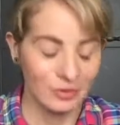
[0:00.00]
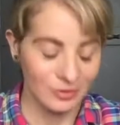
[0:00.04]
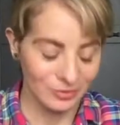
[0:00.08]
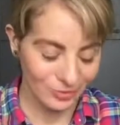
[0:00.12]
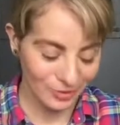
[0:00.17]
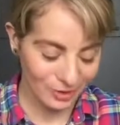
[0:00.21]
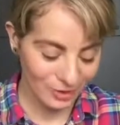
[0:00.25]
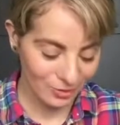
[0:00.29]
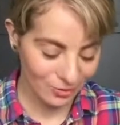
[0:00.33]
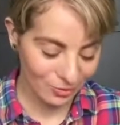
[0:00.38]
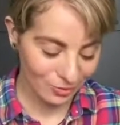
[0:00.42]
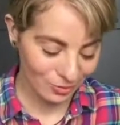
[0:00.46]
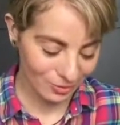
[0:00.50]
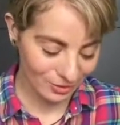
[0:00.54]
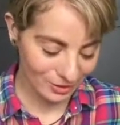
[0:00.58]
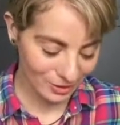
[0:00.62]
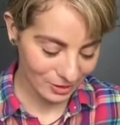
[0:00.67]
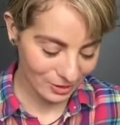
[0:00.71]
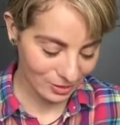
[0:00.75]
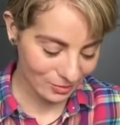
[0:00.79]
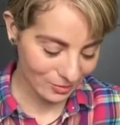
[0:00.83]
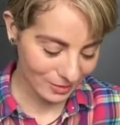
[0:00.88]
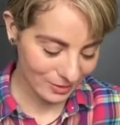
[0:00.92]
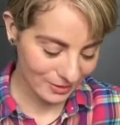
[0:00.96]
what's really cool
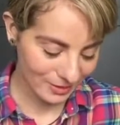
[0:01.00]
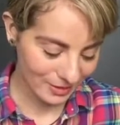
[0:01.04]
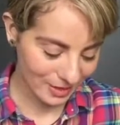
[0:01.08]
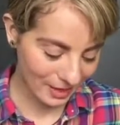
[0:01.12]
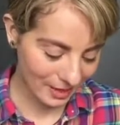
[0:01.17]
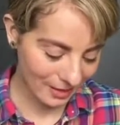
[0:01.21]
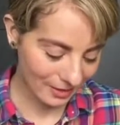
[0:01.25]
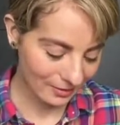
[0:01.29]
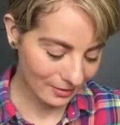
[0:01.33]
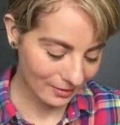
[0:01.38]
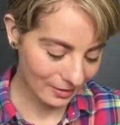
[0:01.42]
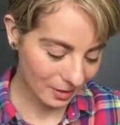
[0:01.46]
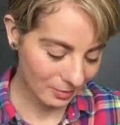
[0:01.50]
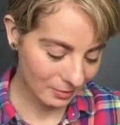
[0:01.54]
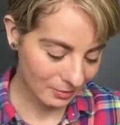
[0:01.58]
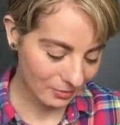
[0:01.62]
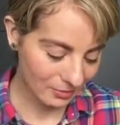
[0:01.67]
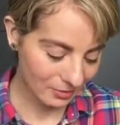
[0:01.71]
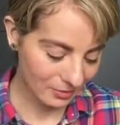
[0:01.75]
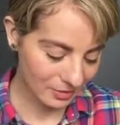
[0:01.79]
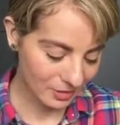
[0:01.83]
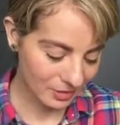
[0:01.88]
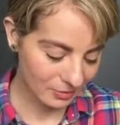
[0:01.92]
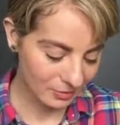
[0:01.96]
too is that
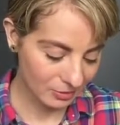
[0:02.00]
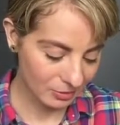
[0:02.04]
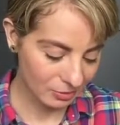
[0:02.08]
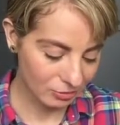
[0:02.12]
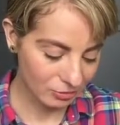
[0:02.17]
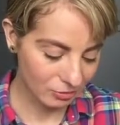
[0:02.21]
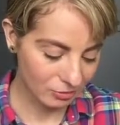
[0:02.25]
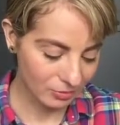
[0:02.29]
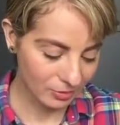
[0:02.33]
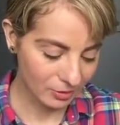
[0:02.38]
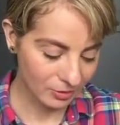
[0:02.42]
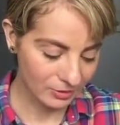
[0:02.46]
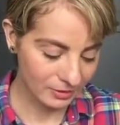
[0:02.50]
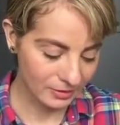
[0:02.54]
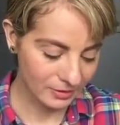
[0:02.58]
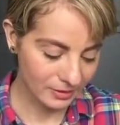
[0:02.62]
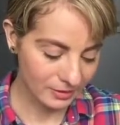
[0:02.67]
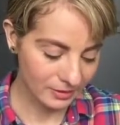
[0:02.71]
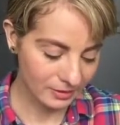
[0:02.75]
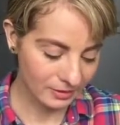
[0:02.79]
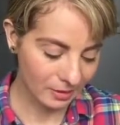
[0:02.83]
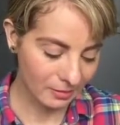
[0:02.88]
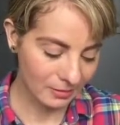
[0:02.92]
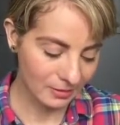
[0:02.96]
I'm a very spiritual
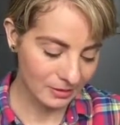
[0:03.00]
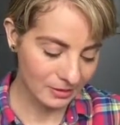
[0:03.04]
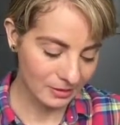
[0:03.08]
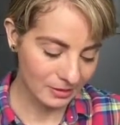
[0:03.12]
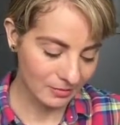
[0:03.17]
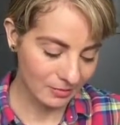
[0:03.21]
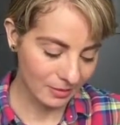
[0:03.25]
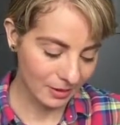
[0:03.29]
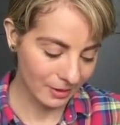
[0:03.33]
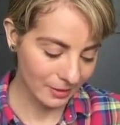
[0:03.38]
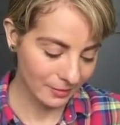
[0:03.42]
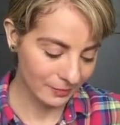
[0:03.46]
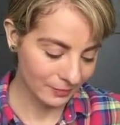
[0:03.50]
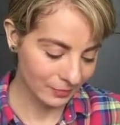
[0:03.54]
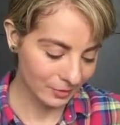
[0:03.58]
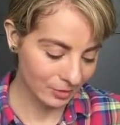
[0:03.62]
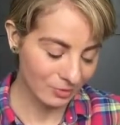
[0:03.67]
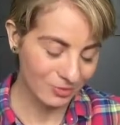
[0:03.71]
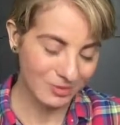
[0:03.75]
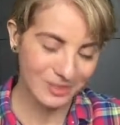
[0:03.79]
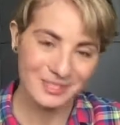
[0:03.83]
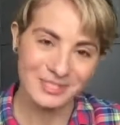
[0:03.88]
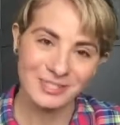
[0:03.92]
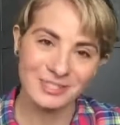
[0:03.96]
person. I'm into my
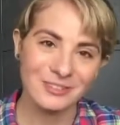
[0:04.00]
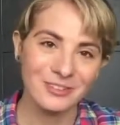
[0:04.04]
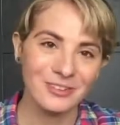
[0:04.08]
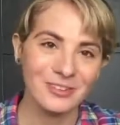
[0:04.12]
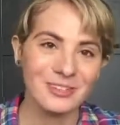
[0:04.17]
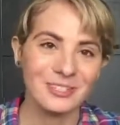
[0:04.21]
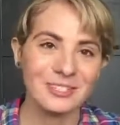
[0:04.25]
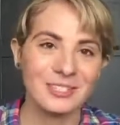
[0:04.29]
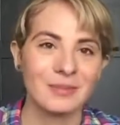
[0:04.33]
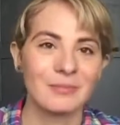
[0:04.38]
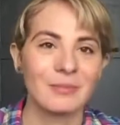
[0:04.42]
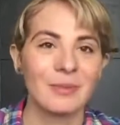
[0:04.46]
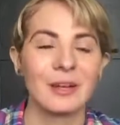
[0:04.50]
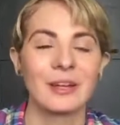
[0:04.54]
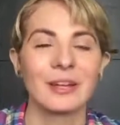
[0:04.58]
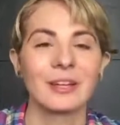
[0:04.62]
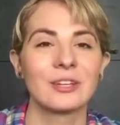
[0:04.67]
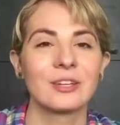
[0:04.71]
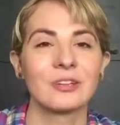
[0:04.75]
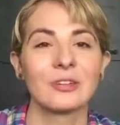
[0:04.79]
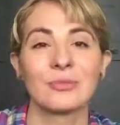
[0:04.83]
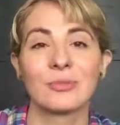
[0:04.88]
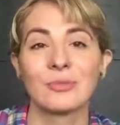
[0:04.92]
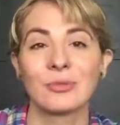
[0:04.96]
crystals and
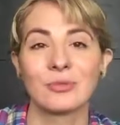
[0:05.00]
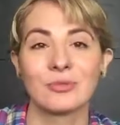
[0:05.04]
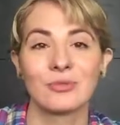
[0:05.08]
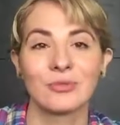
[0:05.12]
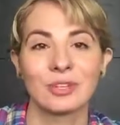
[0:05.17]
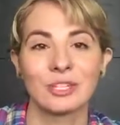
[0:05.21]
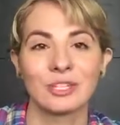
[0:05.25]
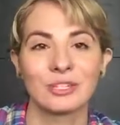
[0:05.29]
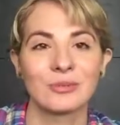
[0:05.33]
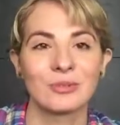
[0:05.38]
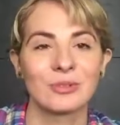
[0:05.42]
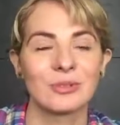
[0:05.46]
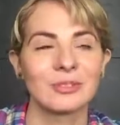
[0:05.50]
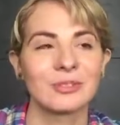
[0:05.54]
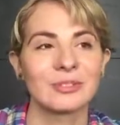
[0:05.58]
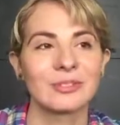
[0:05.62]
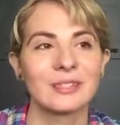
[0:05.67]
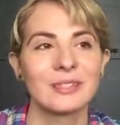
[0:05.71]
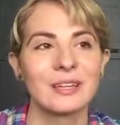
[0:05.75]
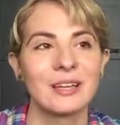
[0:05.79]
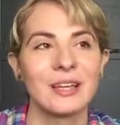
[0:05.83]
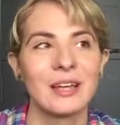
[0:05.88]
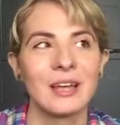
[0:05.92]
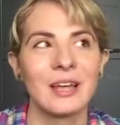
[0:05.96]
my new moon
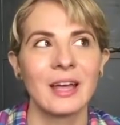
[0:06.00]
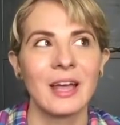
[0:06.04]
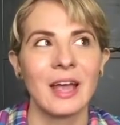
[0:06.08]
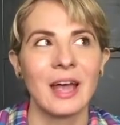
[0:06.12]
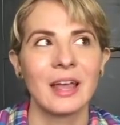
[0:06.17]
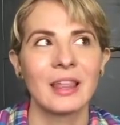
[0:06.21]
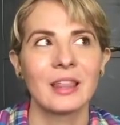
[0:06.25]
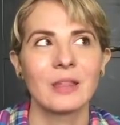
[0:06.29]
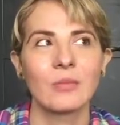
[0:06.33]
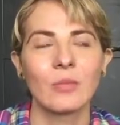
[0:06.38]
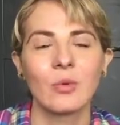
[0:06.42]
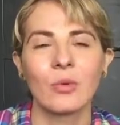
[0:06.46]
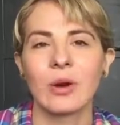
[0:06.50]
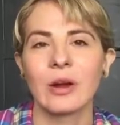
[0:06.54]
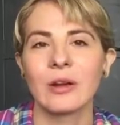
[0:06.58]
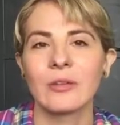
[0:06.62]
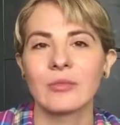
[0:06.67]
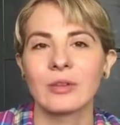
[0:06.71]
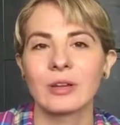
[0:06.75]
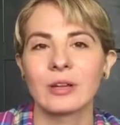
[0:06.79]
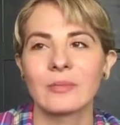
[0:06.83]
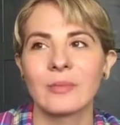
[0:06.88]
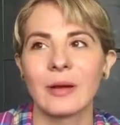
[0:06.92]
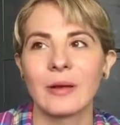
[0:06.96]
rituals, and the more
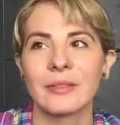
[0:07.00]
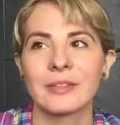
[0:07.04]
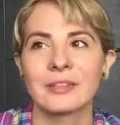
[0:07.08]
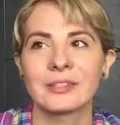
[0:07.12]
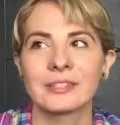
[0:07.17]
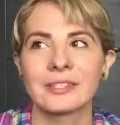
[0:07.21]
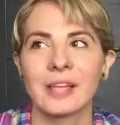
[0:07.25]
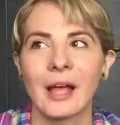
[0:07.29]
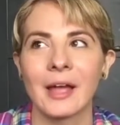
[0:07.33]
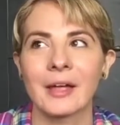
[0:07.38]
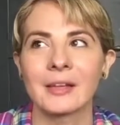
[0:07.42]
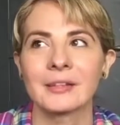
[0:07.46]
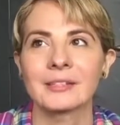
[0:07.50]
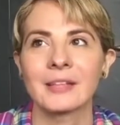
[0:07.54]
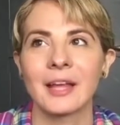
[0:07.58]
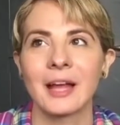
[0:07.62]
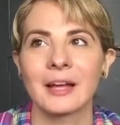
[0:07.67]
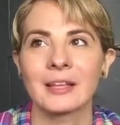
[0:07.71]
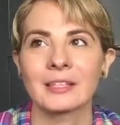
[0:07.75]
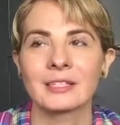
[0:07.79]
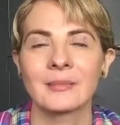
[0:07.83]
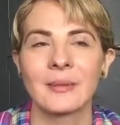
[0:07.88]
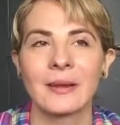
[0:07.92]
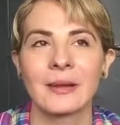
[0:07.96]
I read about the science
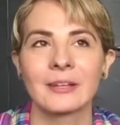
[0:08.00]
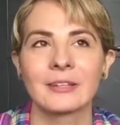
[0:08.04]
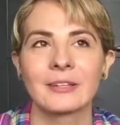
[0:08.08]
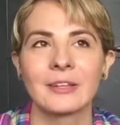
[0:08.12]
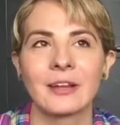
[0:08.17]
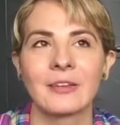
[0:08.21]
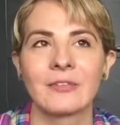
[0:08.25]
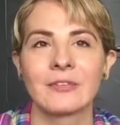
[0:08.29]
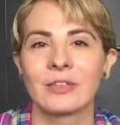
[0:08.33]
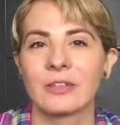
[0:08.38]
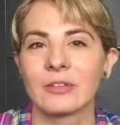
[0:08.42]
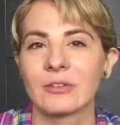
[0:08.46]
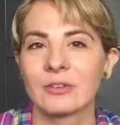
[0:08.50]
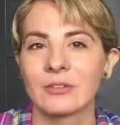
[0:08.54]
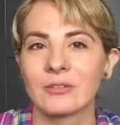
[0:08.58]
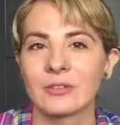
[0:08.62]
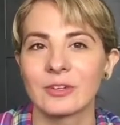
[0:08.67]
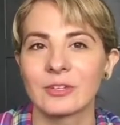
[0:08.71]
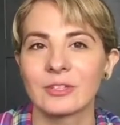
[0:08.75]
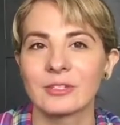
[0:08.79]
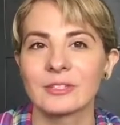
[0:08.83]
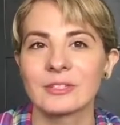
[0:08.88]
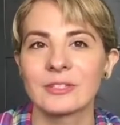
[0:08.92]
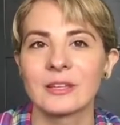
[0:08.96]
aspect of the
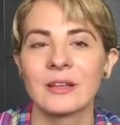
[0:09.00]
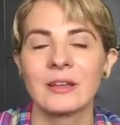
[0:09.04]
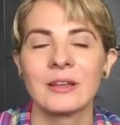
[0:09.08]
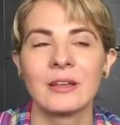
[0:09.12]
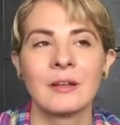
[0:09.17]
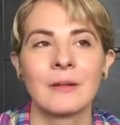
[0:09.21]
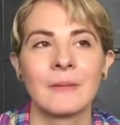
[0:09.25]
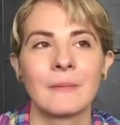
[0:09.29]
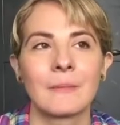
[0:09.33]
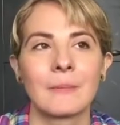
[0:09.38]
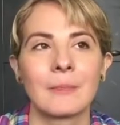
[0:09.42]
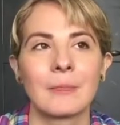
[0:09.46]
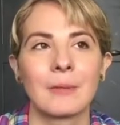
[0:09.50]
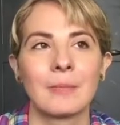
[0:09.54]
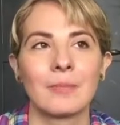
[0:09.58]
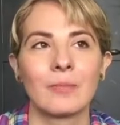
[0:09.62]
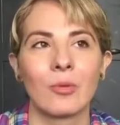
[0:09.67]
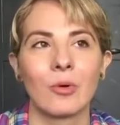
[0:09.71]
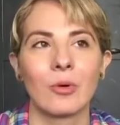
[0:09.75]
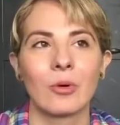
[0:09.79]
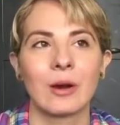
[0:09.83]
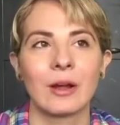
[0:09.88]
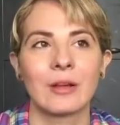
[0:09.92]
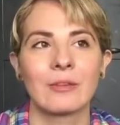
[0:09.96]
universe, the
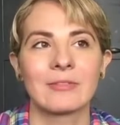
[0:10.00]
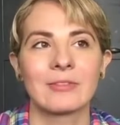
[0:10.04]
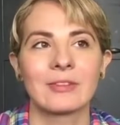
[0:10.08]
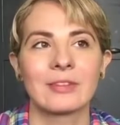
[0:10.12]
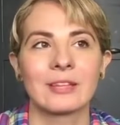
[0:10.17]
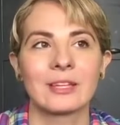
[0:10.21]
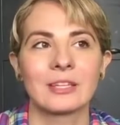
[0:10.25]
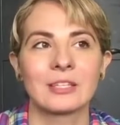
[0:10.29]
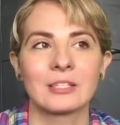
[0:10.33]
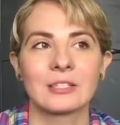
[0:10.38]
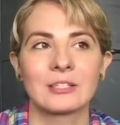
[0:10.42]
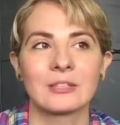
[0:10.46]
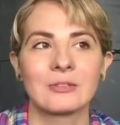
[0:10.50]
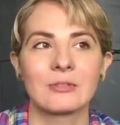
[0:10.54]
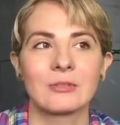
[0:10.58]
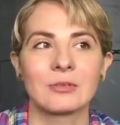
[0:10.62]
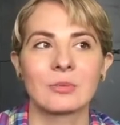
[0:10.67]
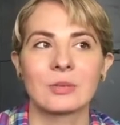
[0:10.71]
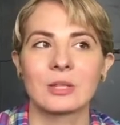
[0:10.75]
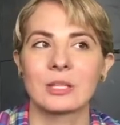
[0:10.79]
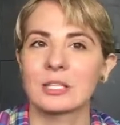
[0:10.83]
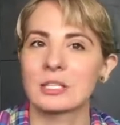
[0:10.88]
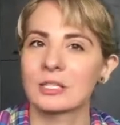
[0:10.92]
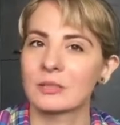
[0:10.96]
more I feel in
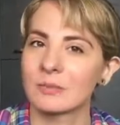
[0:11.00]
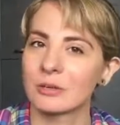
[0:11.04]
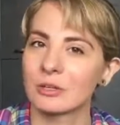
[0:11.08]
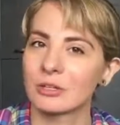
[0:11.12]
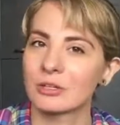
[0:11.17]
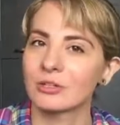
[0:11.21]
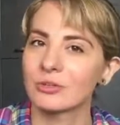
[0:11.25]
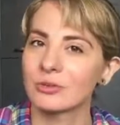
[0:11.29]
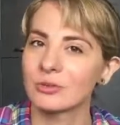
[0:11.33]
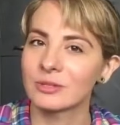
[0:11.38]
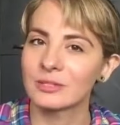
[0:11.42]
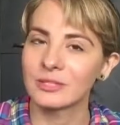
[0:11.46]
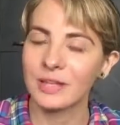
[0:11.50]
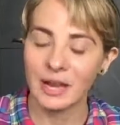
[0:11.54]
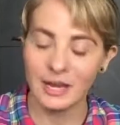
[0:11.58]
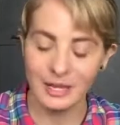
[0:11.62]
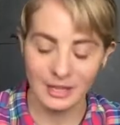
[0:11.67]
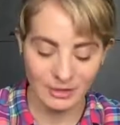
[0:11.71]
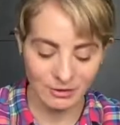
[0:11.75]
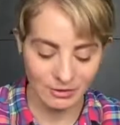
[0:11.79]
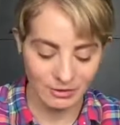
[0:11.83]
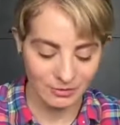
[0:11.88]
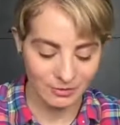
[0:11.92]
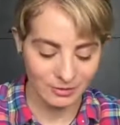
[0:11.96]
tune with the spiritual
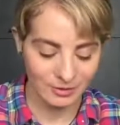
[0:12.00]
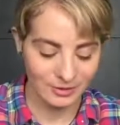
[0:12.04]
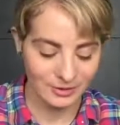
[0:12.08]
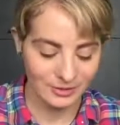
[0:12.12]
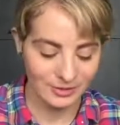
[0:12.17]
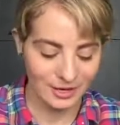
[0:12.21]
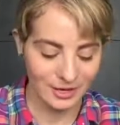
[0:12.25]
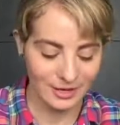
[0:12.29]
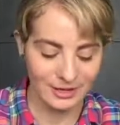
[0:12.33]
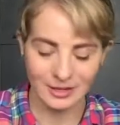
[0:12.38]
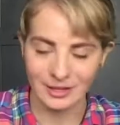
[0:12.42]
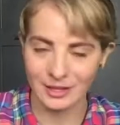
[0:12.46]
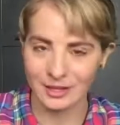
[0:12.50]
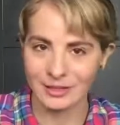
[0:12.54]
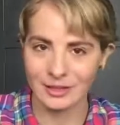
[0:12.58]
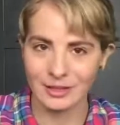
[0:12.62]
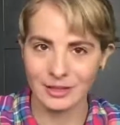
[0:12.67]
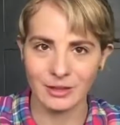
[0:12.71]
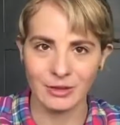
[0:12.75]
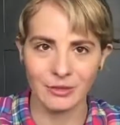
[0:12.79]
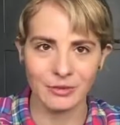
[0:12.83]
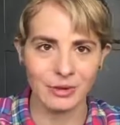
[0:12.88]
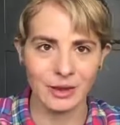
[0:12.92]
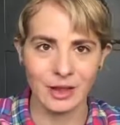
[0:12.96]
side of the universe. I
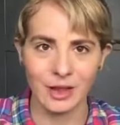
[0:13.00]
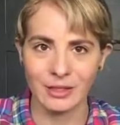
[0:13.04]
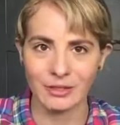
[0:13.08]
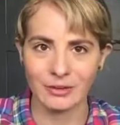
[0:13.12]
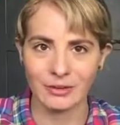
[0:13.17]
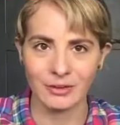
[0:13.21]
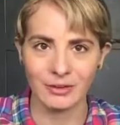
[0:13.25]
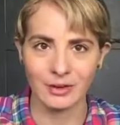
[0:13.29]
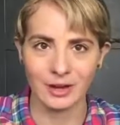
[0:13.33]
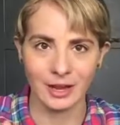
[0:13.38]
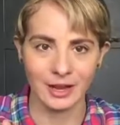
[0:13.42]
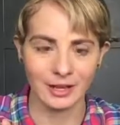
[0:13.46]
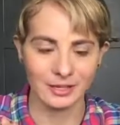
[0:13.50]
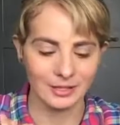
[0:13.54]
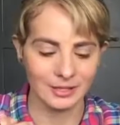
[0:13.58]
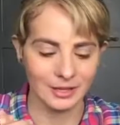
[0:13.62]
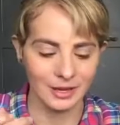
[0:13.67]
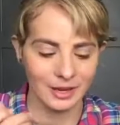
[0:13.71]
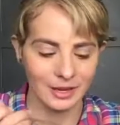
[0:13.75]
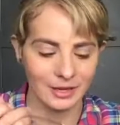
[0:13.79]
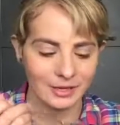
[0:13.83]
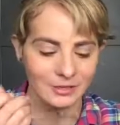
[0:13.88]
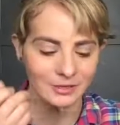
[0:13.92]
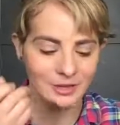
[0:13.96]
think they go together hand
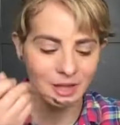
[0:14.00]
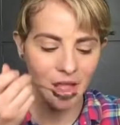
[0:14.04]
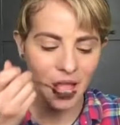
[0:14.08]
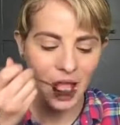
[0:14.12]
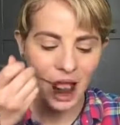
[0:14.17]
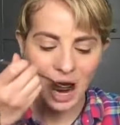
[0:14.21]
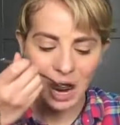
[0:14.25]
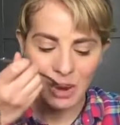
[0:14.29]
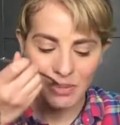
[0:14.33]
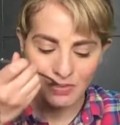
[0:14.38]
in hand.